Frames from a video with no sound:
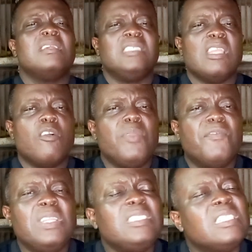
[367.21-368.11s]
there will be
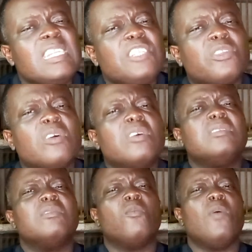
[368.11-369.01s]
ventilation
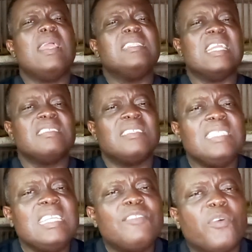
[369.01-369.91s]
when there is
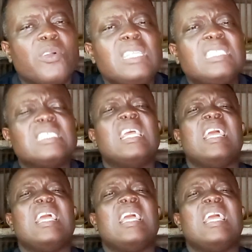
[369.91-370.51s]
need for it,